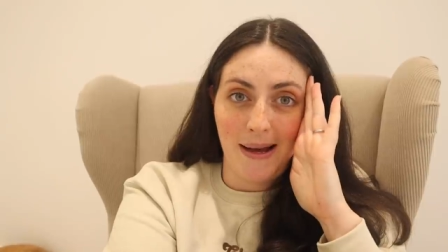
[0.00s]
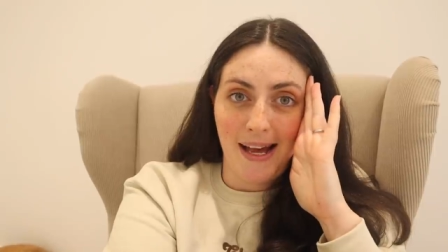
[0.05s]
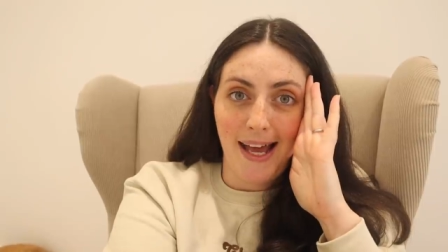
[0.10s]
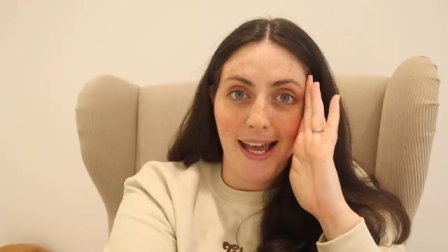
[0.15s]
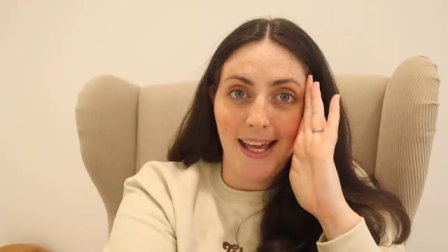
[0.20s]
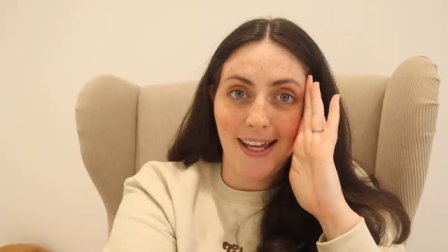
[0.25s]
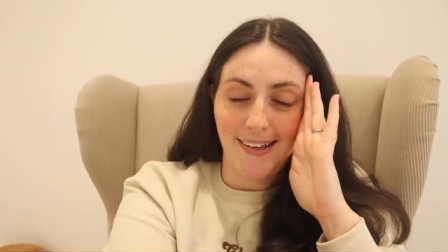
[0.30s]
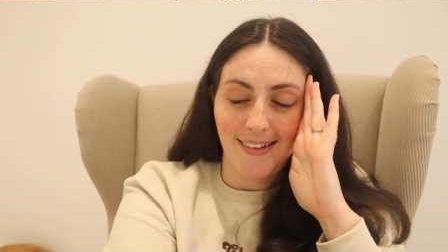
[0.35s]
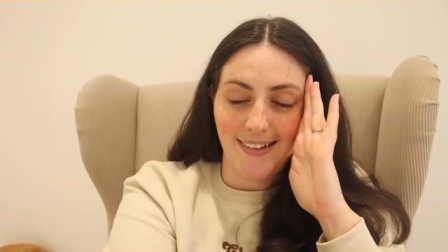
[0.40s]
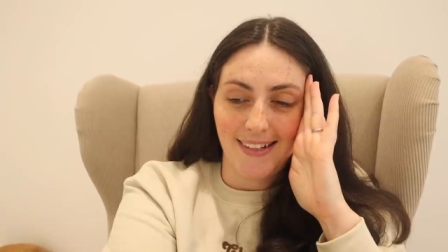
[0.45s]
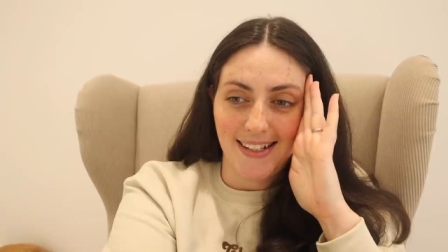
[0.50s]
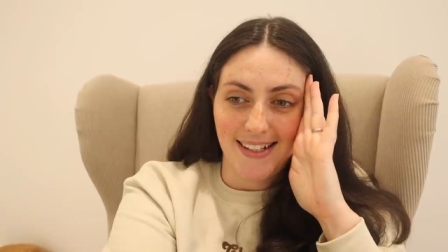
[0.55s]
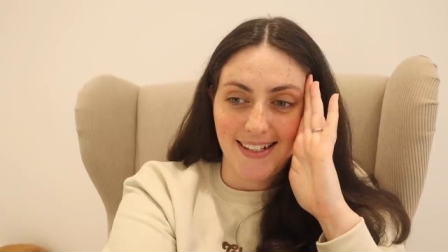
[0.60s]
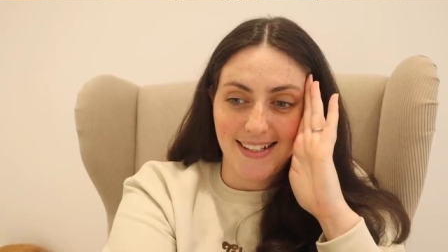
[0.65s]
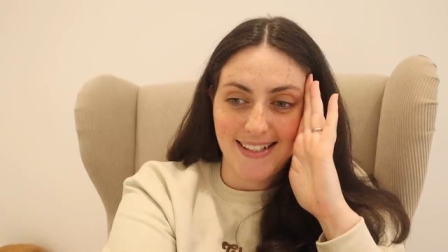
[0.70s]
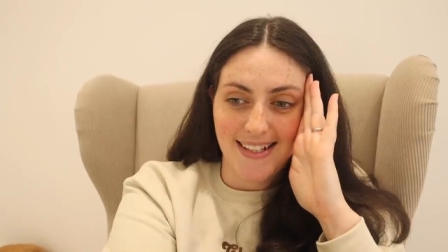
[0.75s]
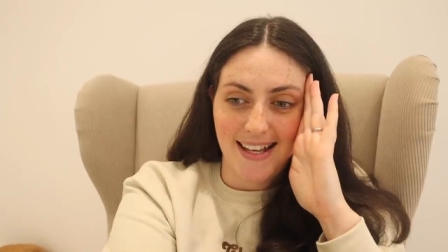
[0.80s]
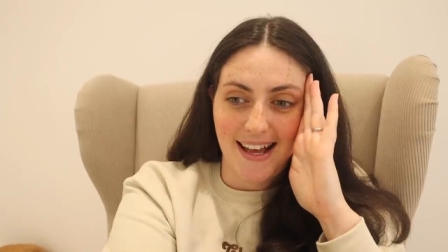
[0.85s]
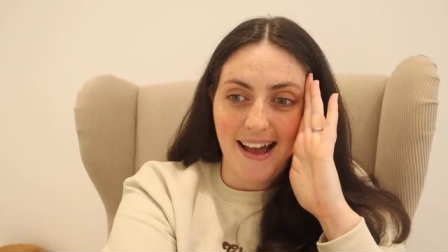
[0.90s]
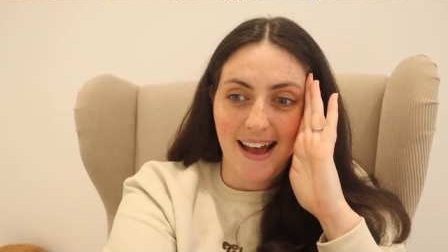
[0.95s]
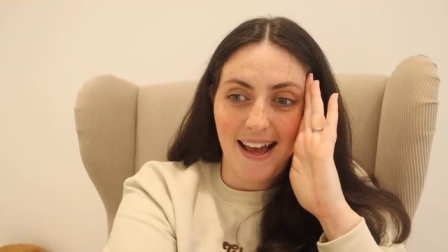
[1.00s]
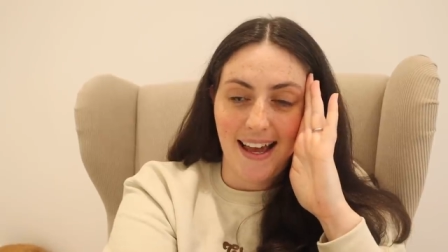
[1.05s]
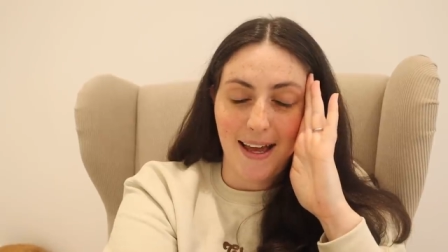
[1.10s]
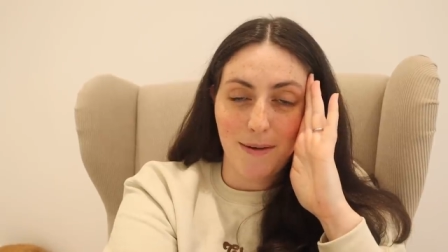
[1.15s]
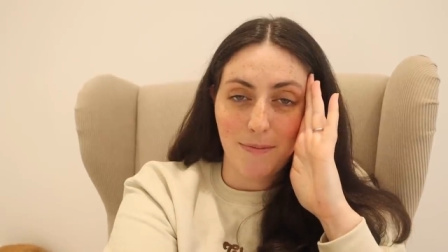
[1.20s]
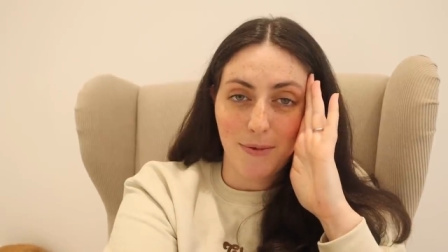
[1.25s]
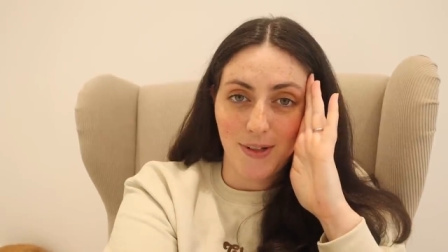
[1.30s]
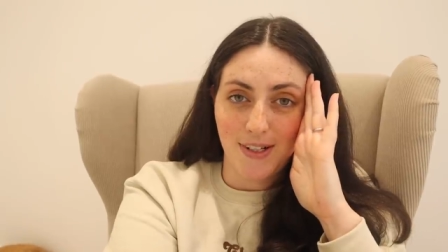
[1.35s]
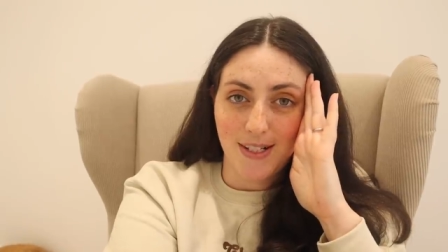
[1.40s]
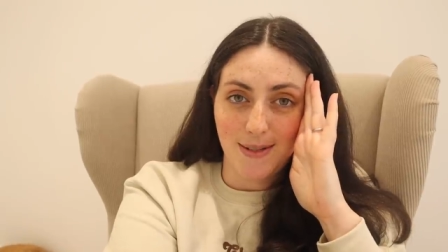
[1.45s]
my goodness, I
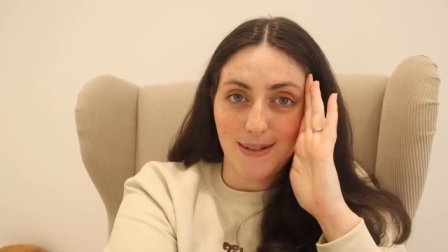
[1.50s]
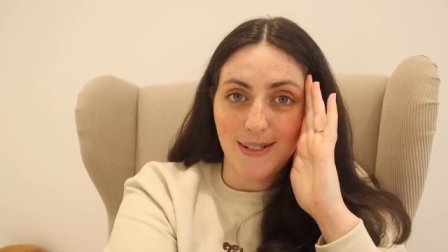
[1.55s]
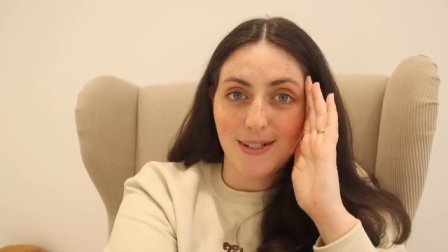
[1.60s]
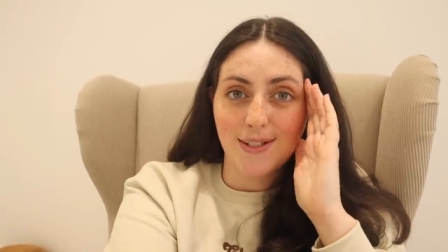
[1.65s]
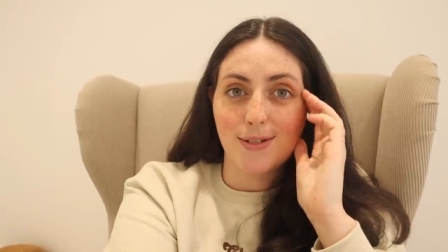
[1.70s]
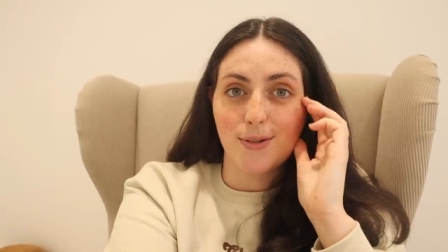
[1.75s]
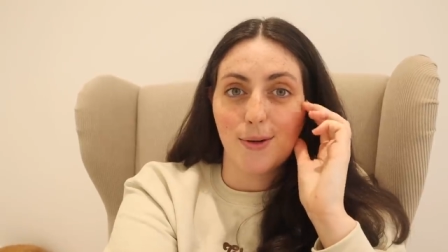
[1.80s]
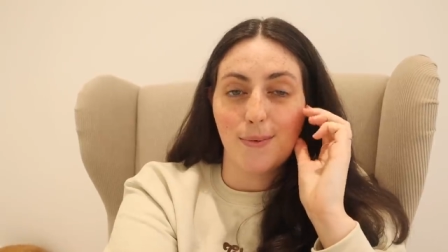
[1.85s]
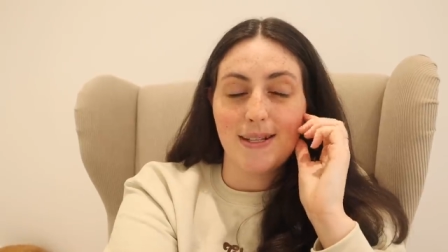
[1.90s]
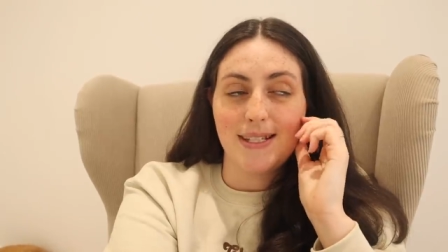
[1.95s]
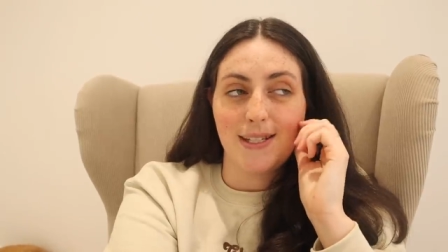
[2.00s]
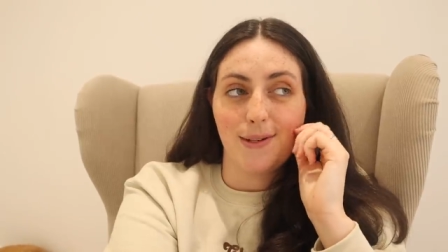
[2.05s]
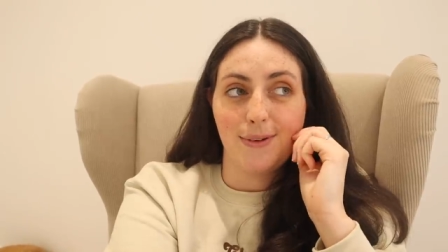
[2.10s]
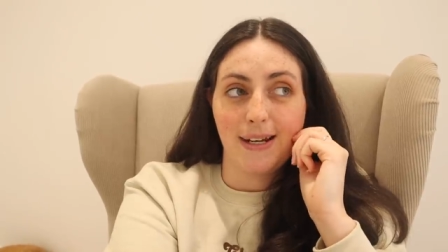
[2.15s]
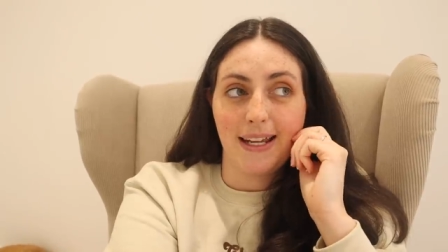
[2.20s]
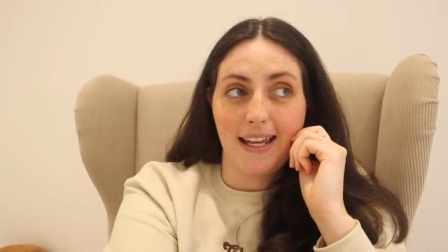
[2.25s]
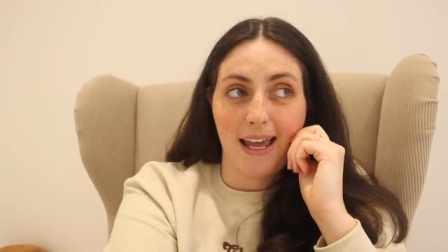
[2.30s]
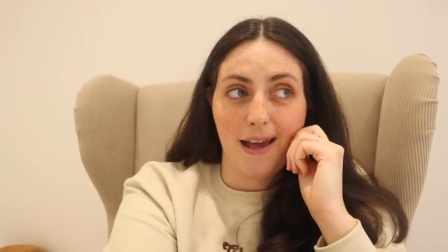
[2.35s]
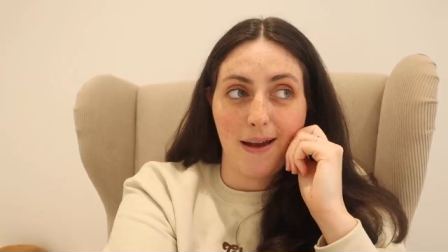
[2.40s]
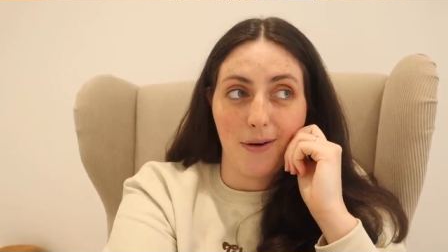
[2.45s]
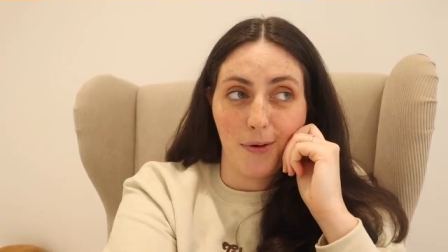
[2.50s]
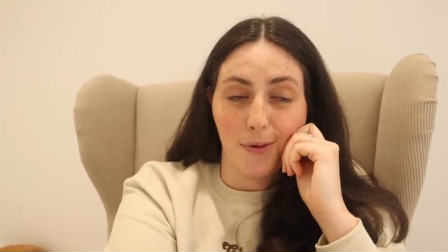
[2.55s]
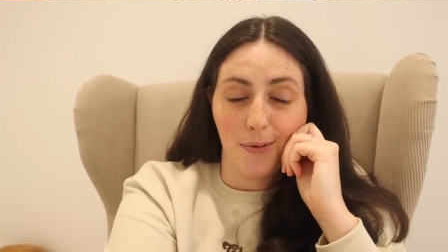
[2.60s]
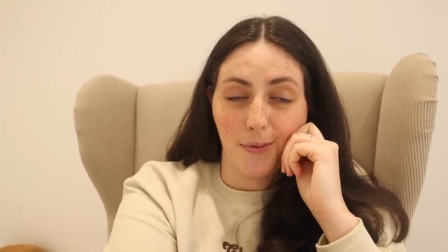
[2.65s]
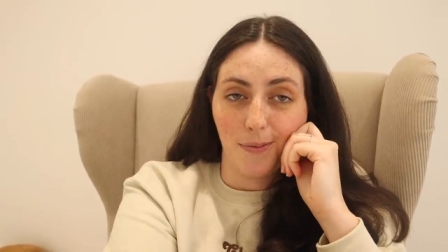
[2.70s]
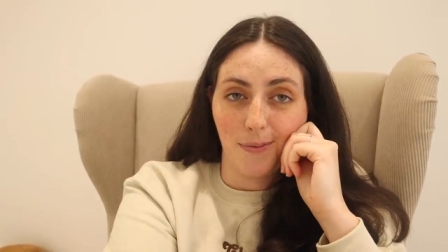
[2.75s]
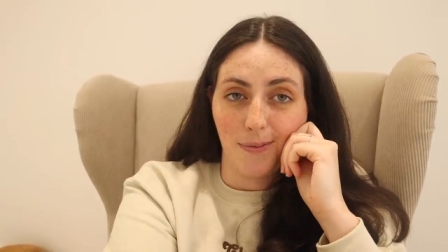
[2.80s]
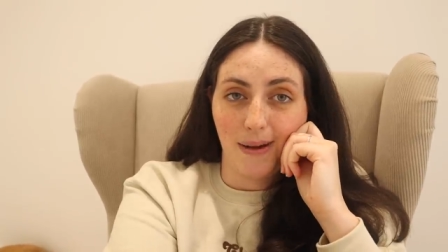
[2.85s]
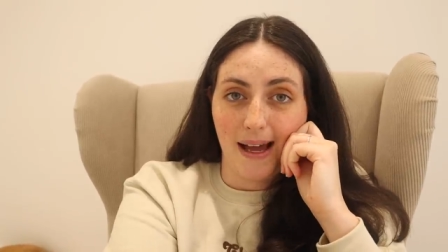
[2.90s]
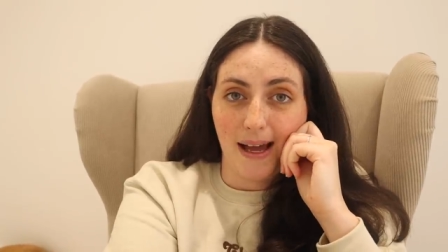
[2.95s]
am going to be so busy when I get home.